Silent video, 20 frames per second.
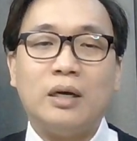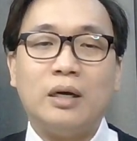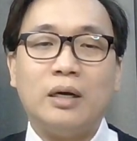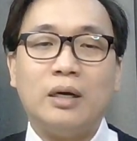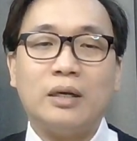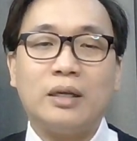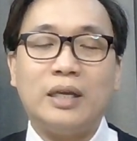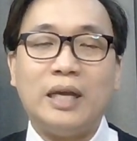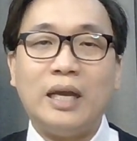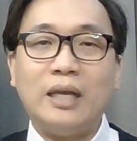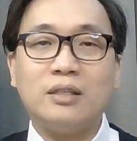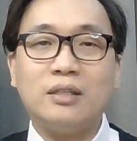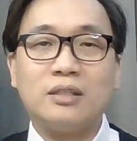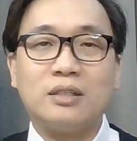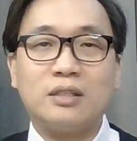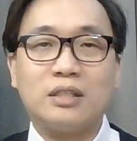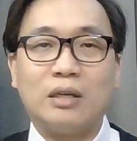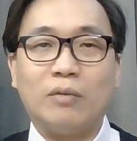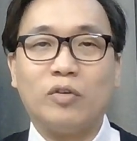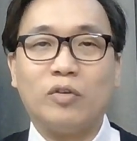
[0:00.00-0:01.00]

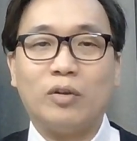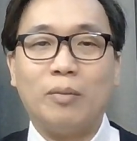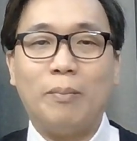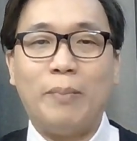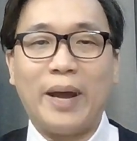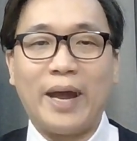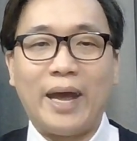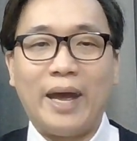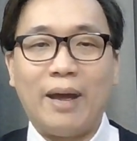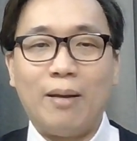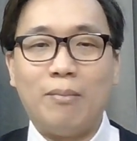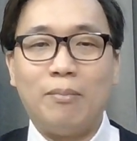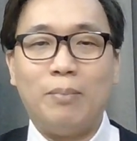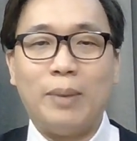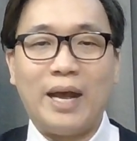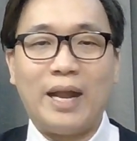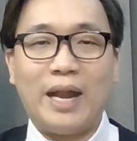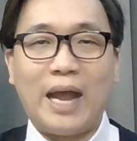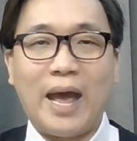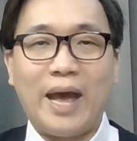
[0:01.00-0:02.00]
against some of the
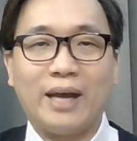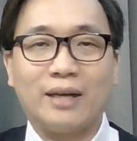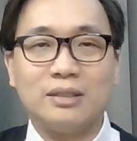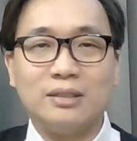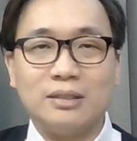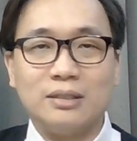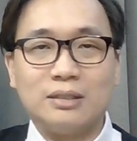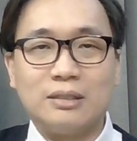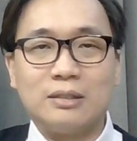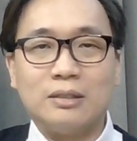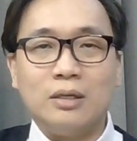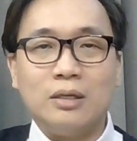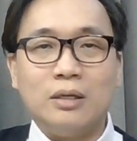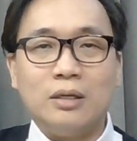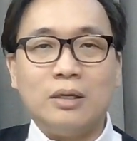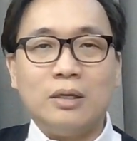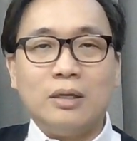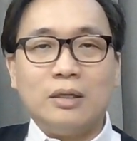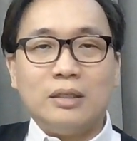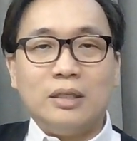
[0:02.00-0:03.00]
bad actors.
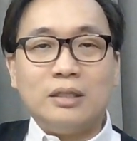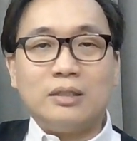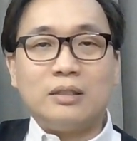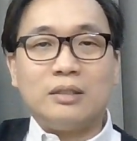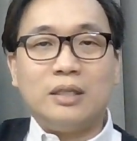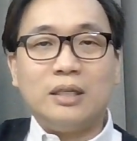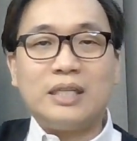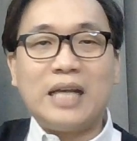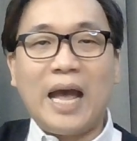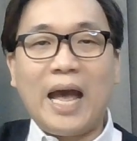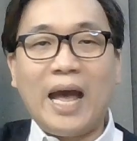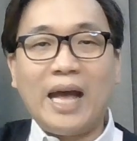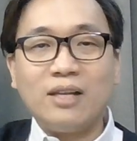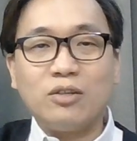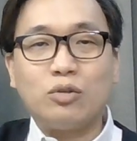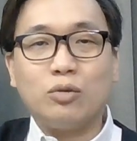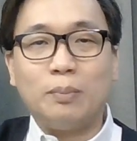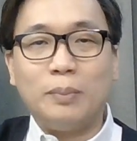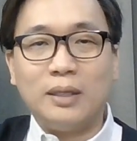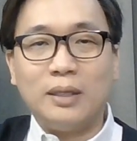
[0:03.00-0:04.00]
This has
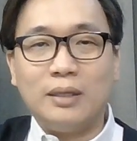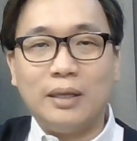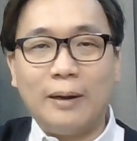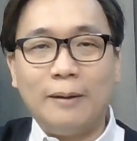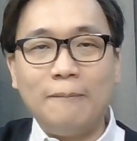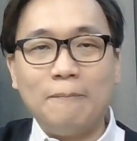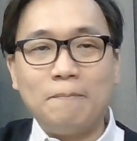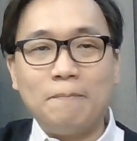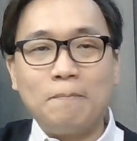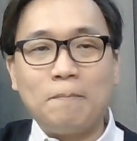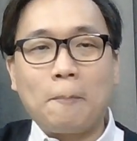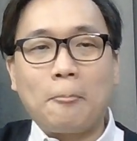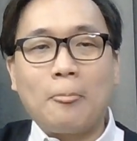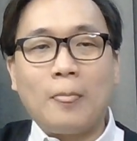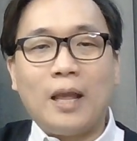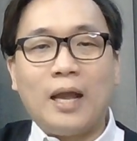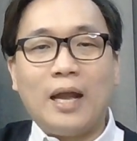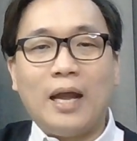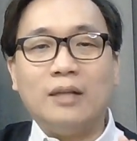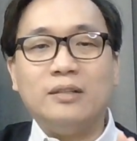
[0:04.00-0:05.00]
to be done,
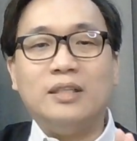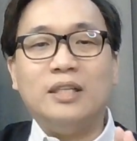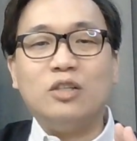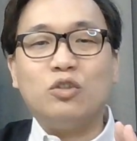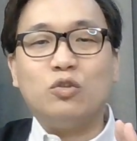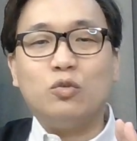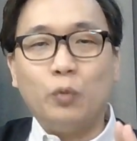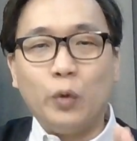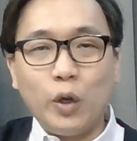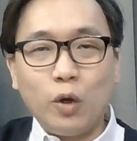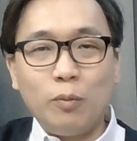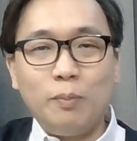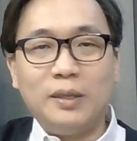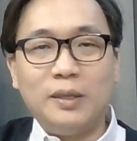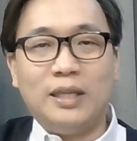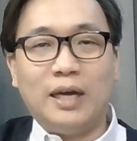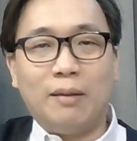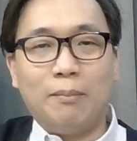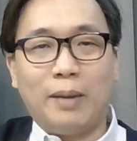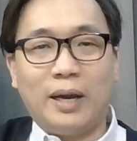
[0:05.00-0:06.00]
and this will be
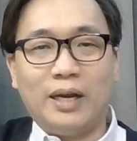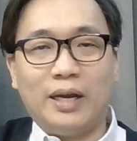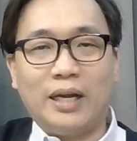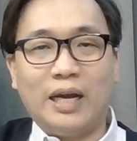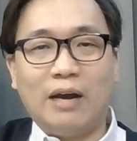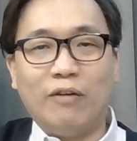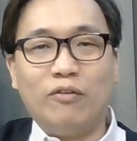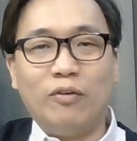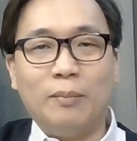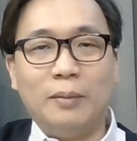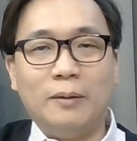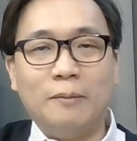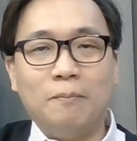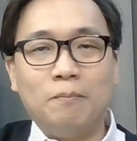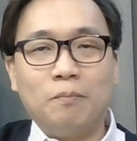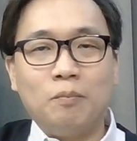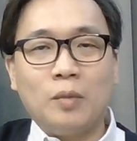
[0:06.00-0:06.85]
done by the government.